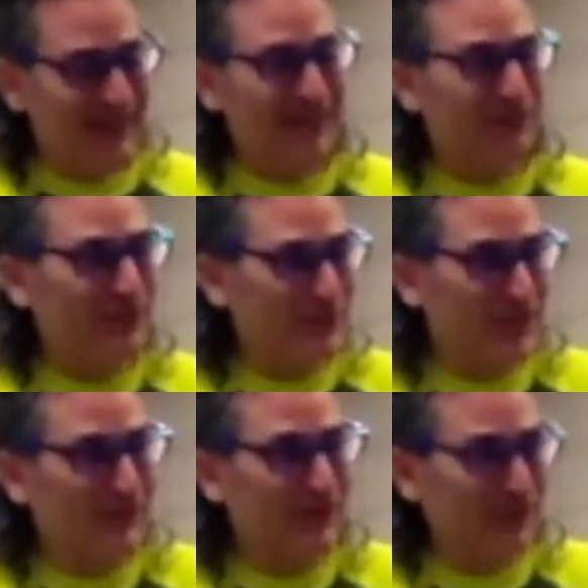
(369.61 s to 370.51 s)
If we were
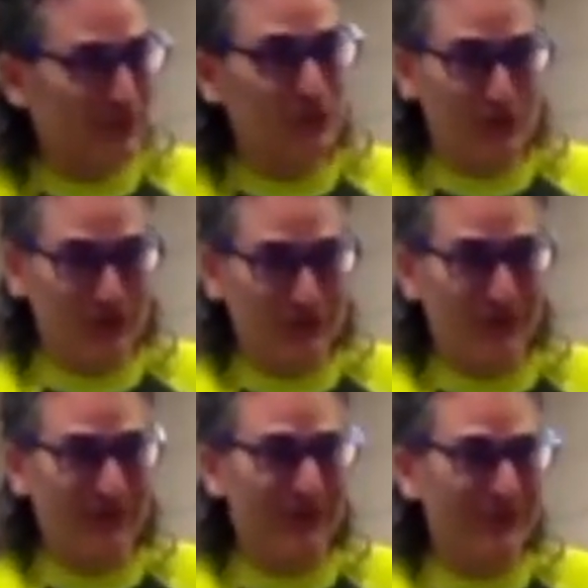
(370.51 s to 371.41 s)
telling you what you should
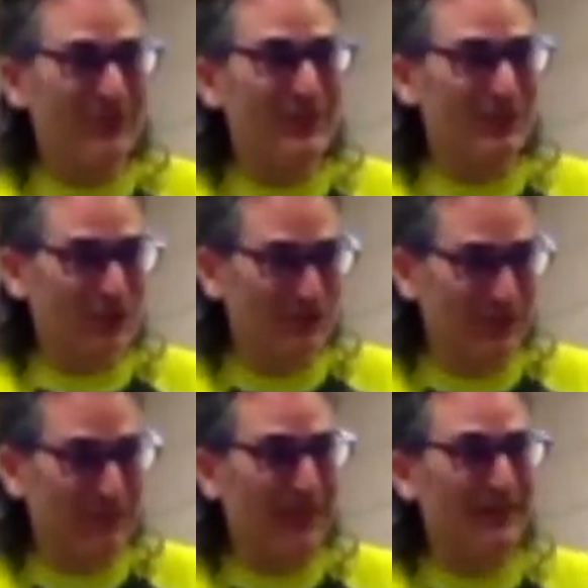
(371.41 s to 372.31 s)
do, it would say you should
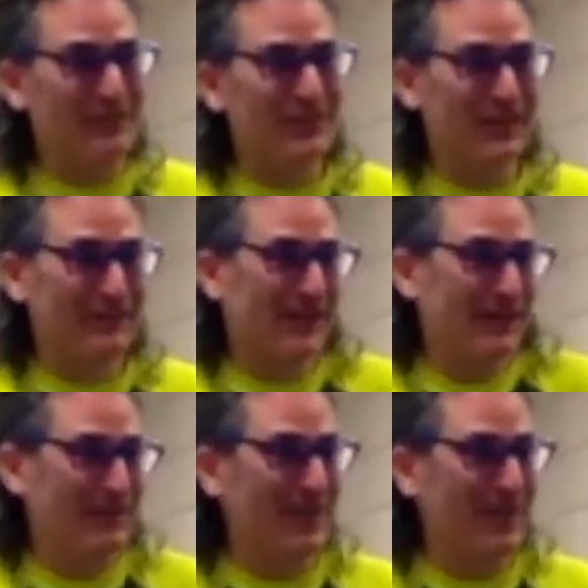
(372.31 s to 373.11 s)
reapply this 10 times.